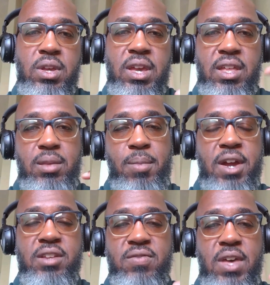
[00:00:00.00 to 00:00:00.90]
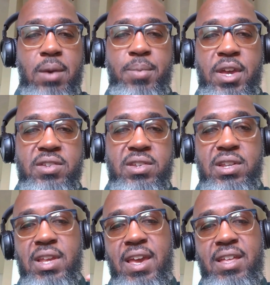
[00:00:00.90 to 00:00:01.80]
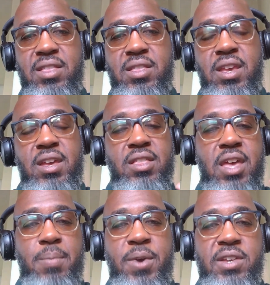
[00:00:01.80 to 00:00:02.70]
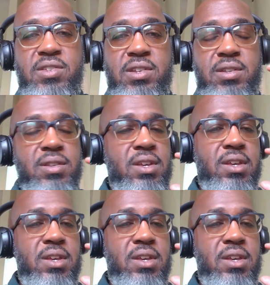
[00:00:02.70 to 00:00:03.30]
in the mind of that patient, and that patient